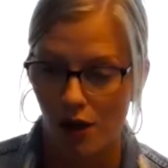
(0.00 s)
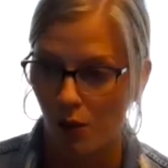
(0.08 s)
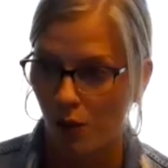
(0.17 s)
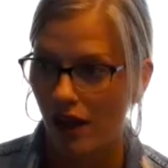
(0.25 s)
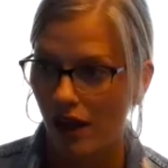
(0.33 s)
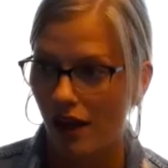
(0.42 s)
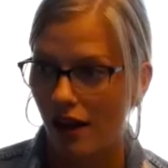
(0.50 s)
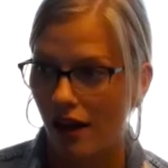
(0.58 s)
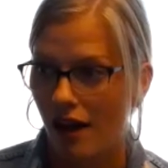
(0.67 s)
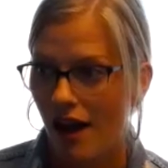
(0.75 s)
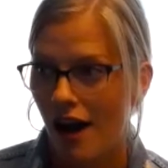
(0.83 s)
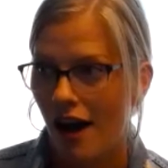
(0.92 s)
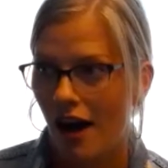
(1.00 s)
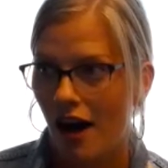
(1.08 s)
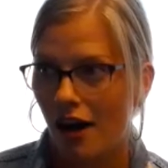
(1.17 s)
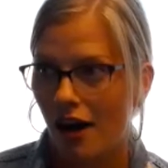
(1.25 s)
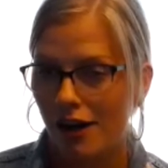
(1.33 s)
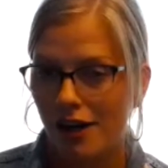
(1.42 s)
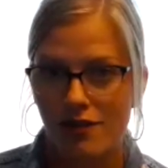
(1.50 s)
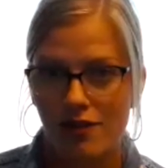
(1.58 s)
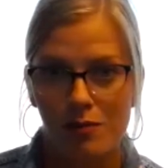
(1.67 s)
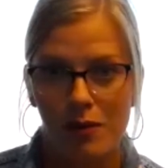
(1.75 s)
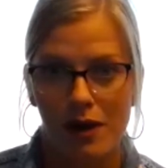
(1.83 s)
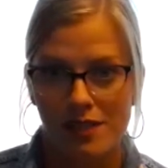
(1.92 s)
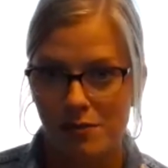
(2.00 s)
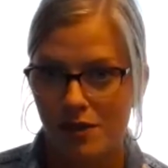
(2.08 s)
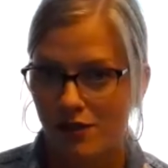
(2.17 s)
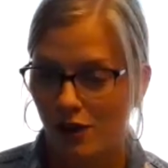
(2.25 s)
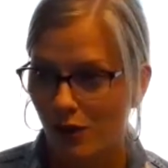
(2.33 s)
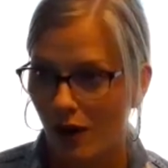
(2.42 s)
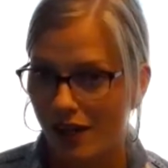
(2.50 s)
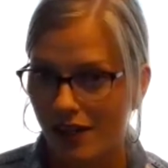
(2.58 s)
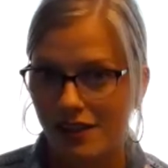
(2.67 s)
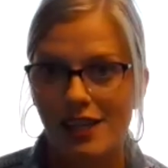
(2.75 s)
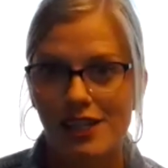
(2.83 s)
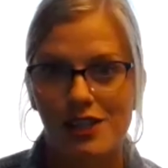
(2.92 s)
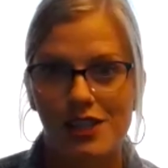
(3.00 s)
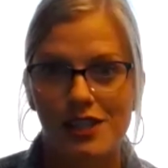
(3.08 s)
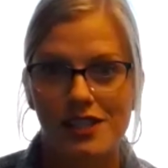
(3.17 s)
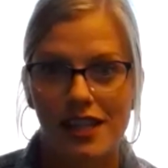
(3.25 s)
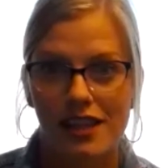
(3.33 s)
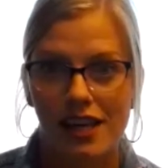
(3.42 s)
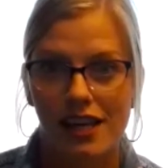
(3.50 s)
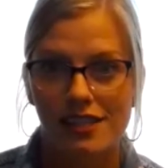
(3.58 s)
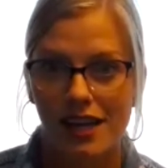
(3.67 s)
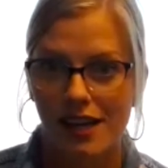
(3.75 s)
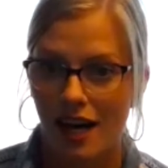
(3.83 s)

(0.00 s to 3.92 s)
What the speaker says: we are governed by some different regulations and things that